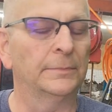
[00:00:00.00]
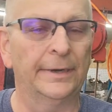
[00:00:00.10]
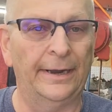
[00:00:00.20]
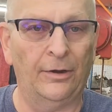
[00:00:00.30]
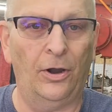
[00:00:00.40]

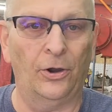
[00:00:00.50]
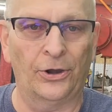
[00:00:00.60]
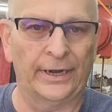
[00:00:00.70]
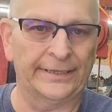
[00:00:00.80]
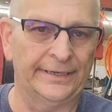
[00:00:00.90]
how
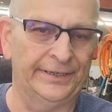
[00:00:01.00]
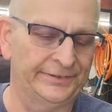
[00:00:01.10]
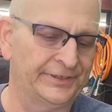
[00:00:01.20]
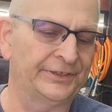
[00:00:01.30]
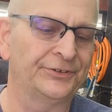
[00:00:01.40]
hard I can
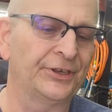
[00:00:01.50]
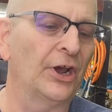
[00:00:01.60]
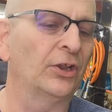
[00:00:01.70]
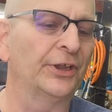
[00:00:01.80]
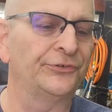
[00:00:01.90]
hit these, and
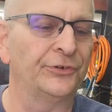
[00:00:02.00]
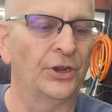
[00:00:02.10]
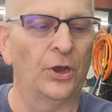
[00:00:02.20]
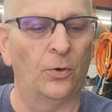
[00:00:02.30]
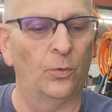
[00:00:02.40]
I'll let you
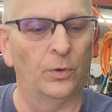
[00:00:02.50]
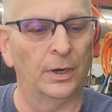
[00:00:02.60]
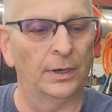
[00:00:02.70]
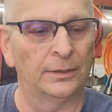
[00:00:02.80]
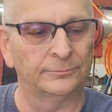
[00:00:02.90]

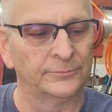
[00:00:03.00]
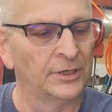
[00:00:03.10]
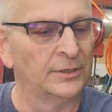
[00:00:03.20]
know,